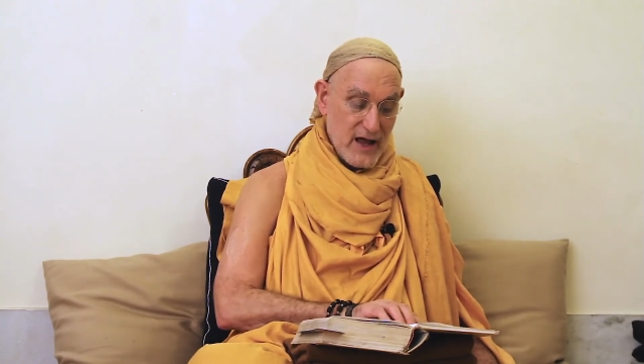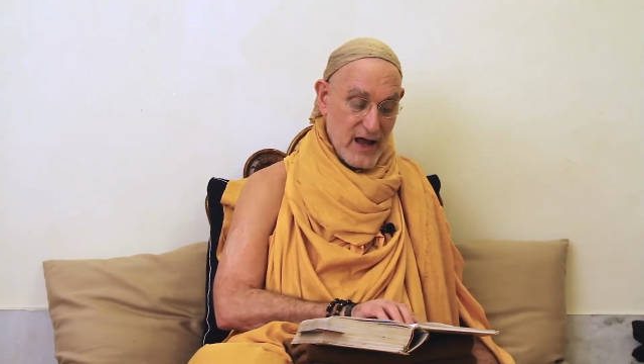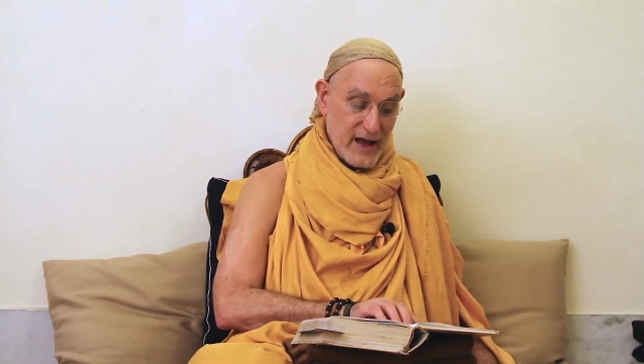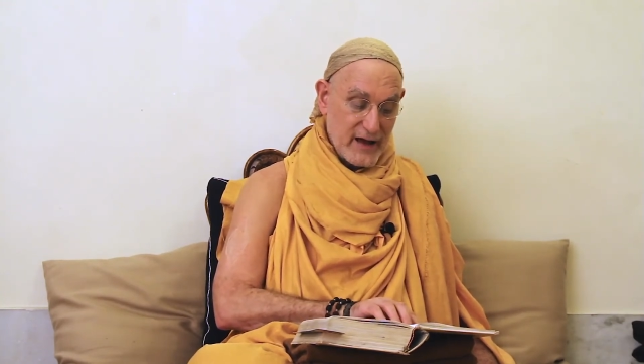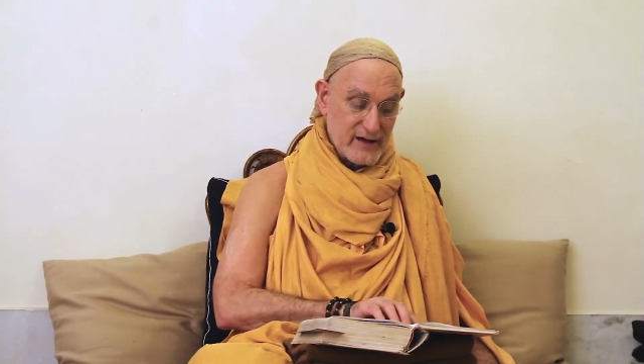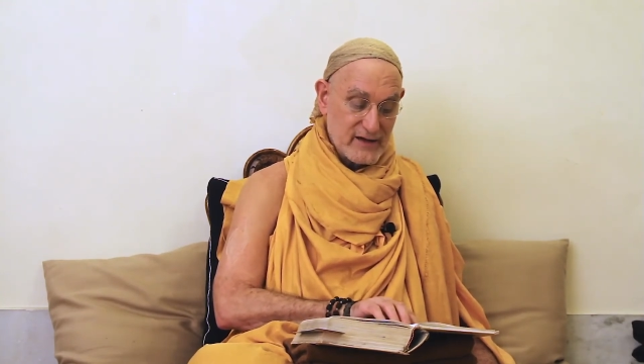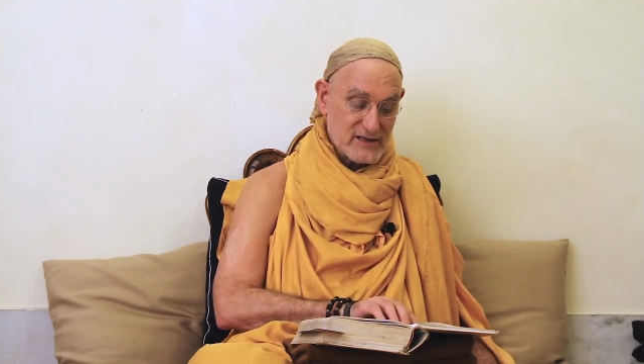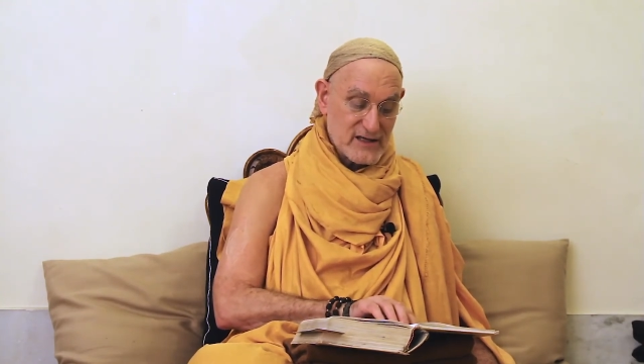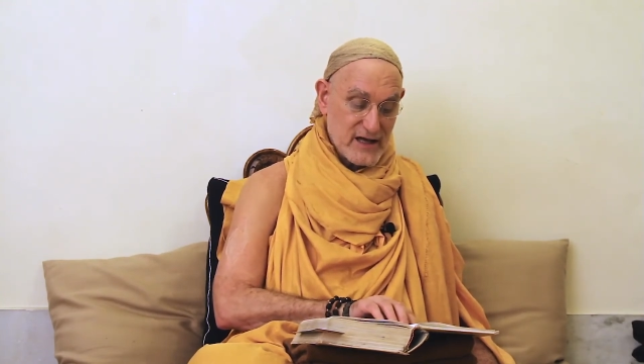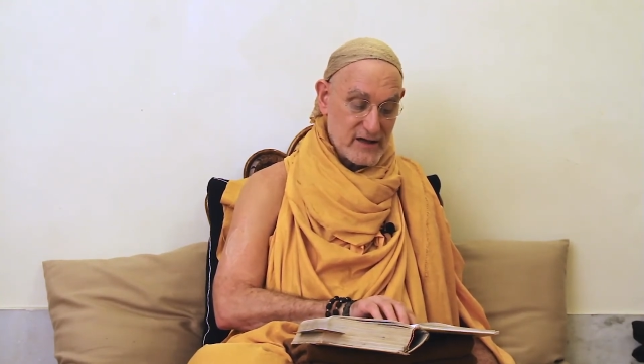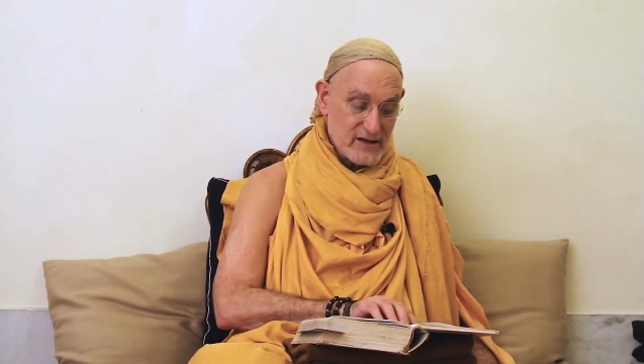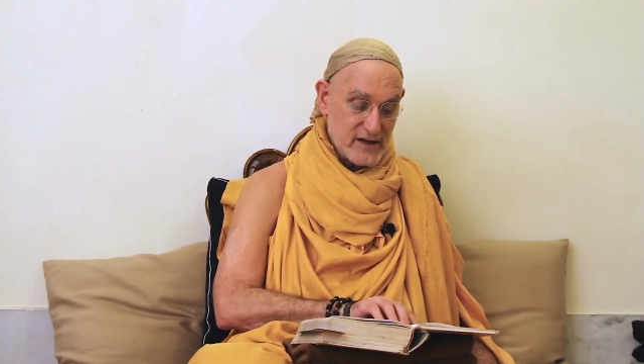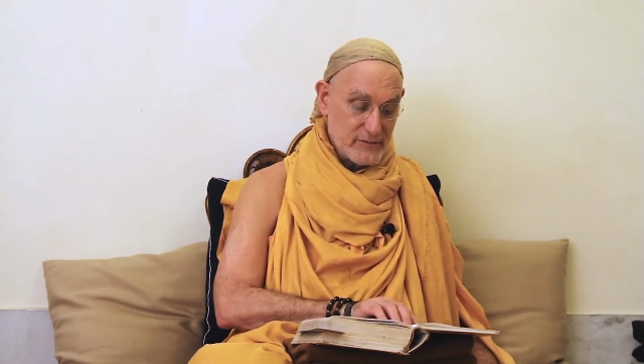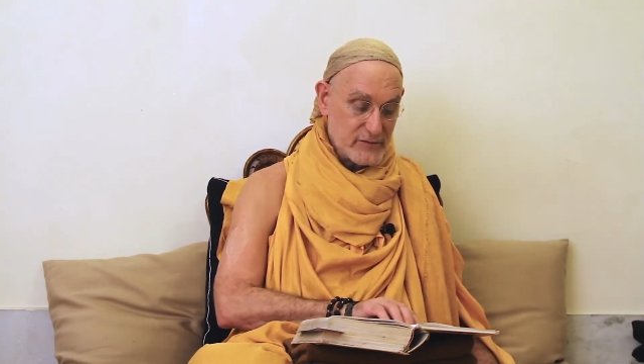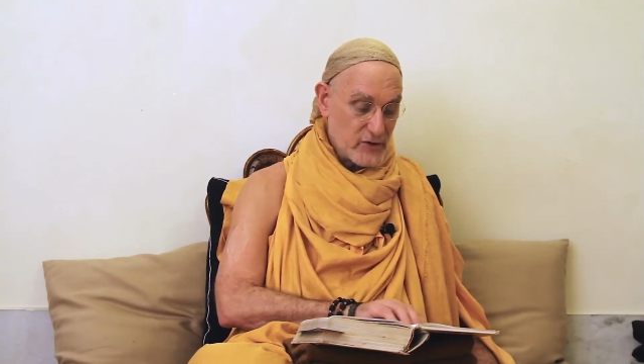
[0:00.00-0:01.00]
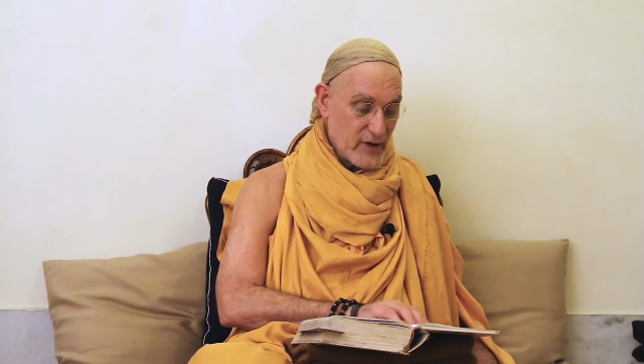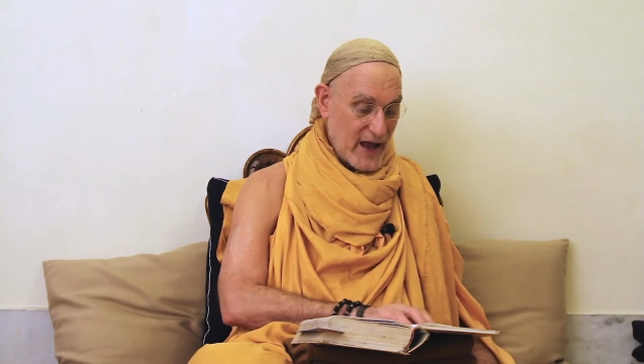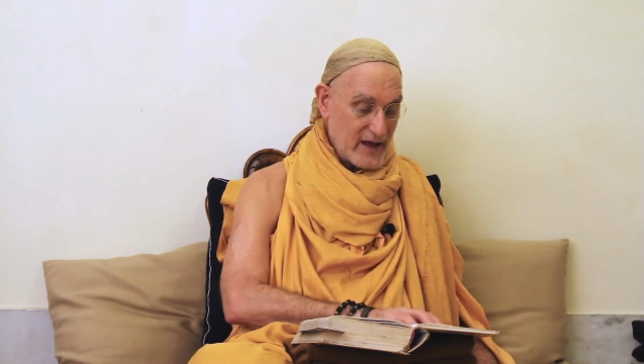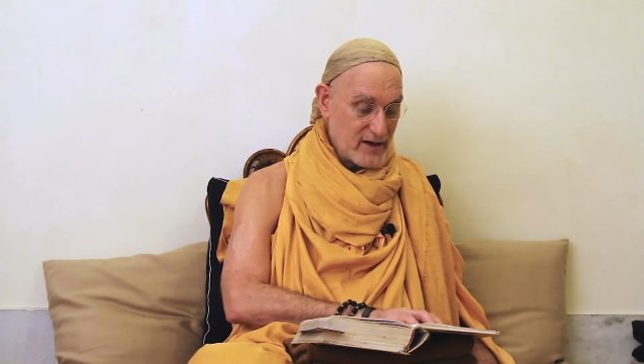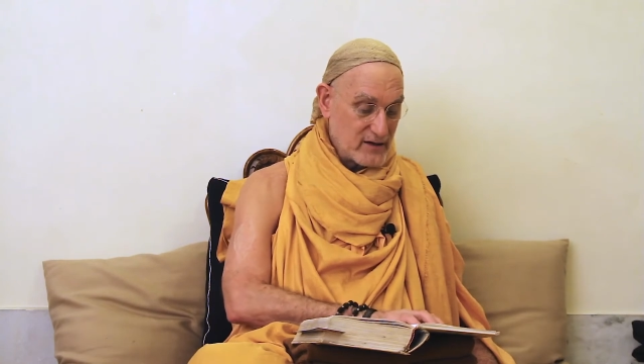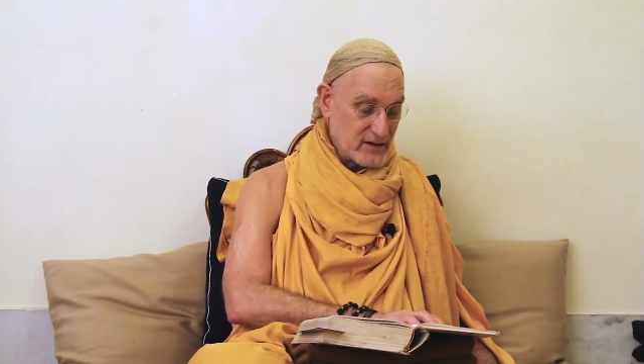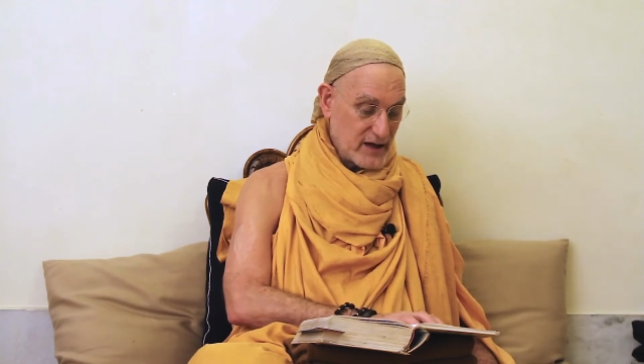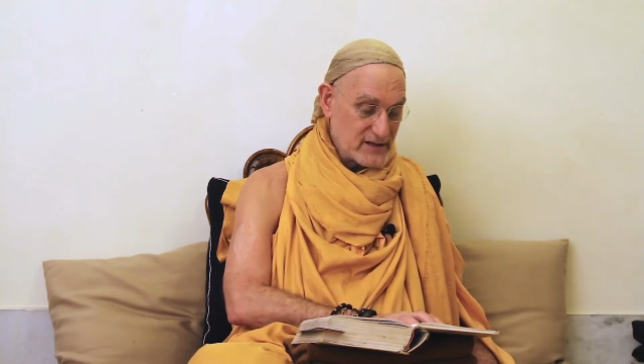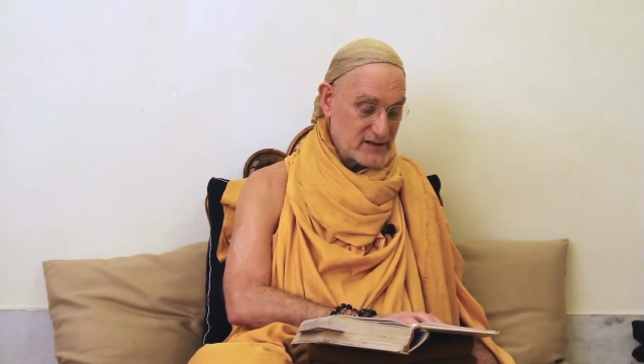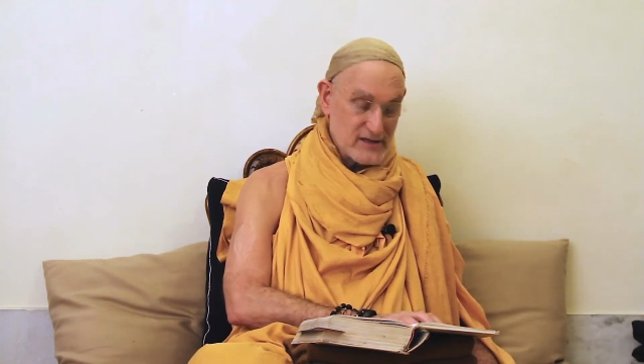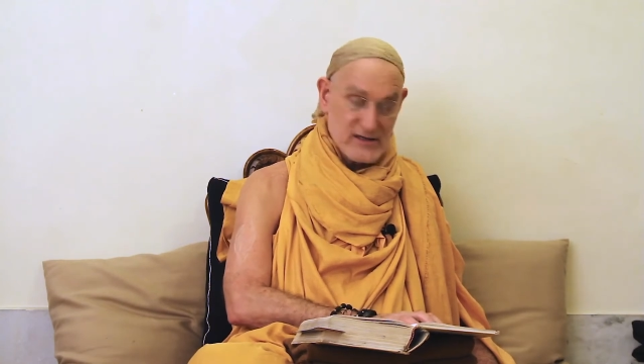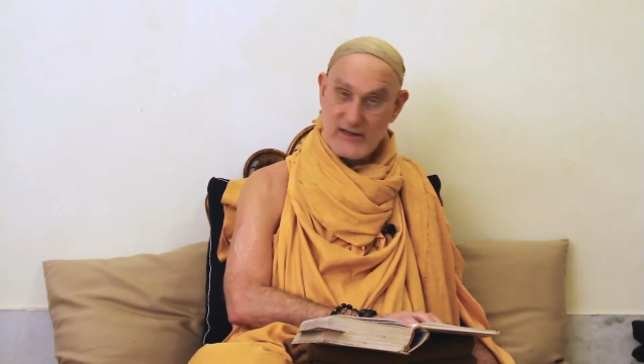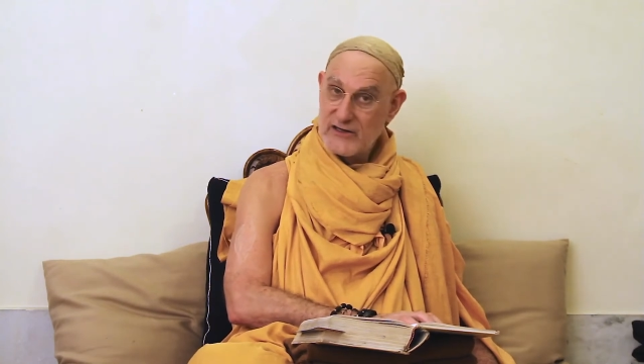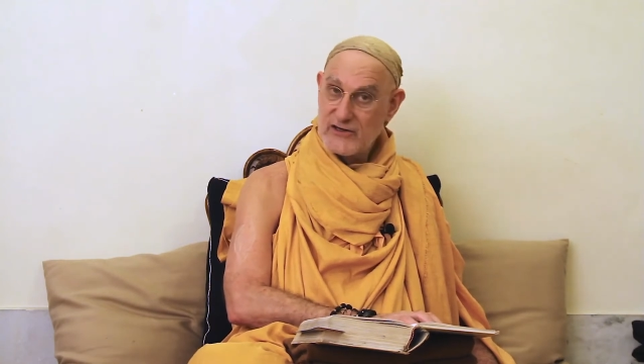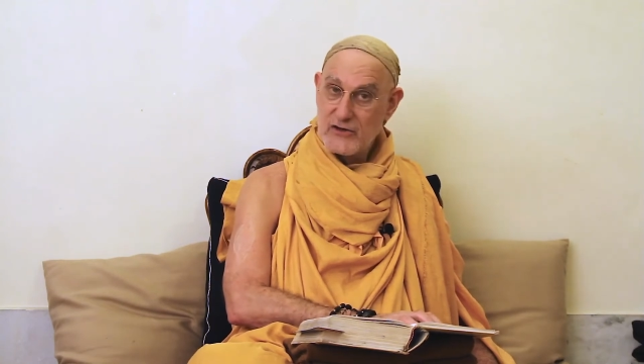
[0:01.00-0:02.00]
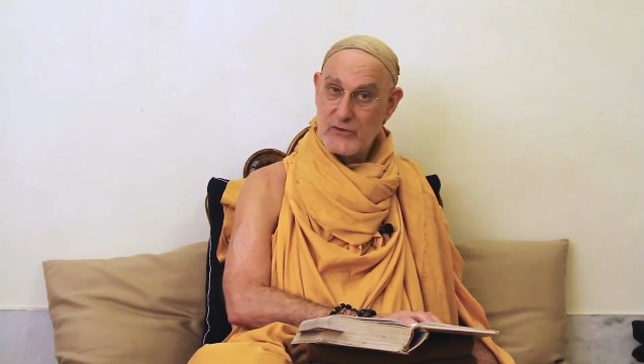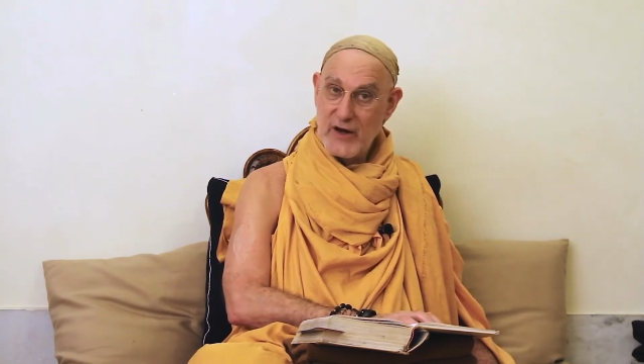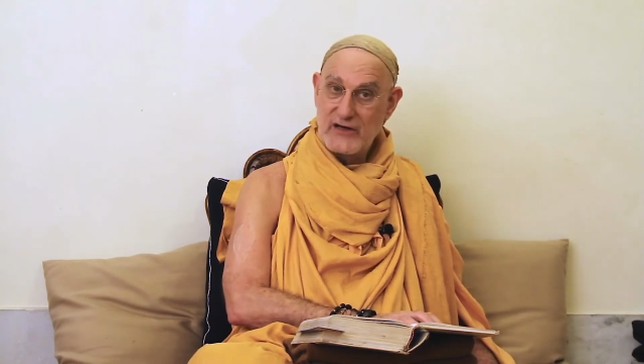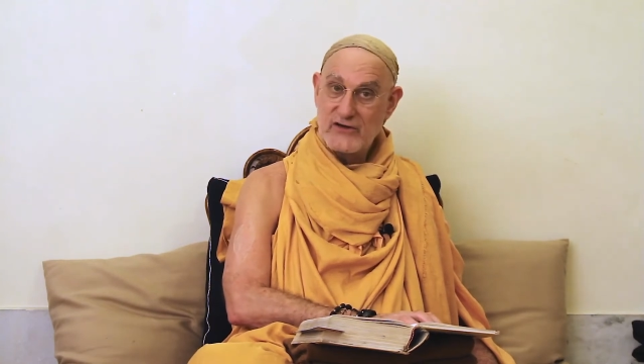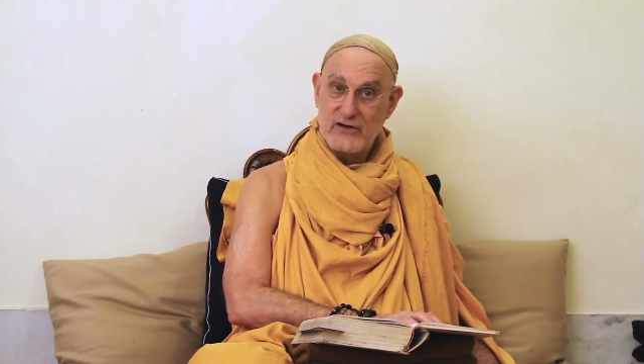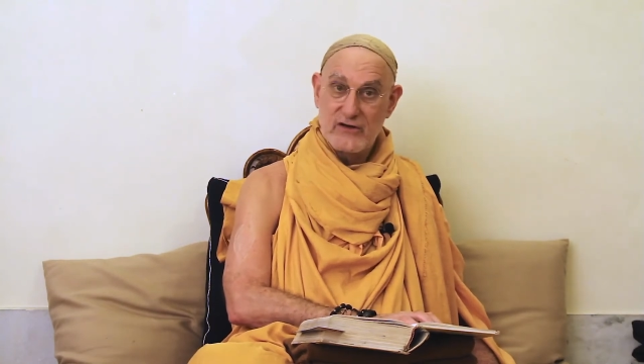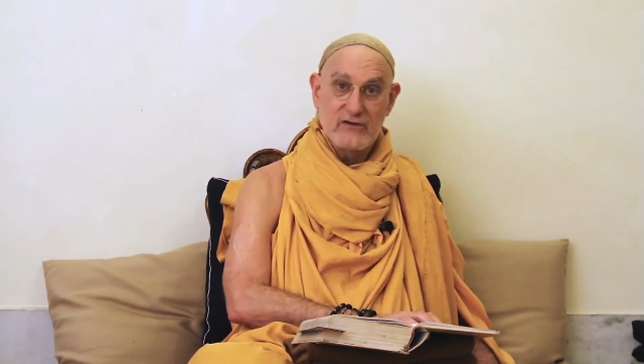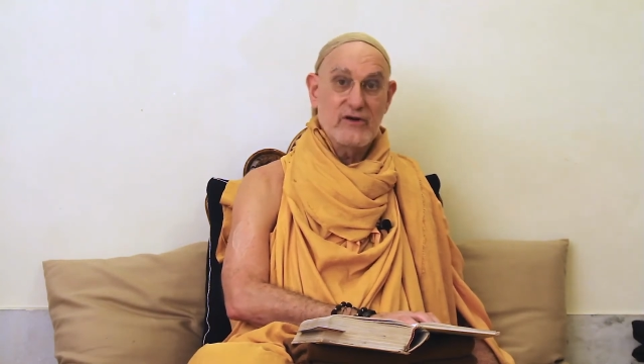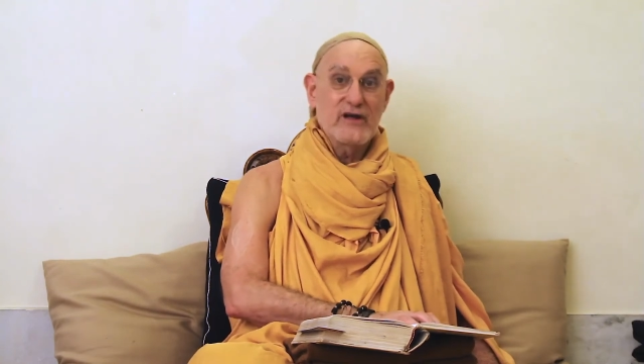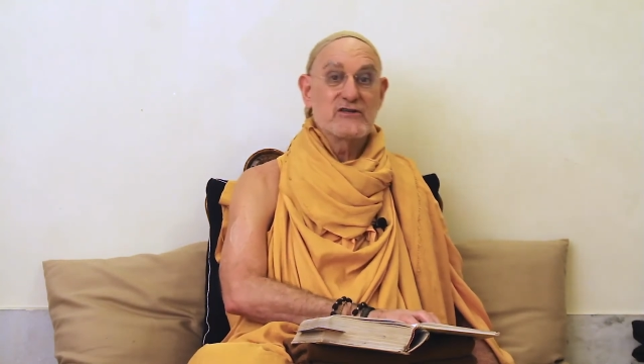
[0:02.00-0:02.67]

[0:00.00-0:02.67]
and had sent him to analyze the situation, right?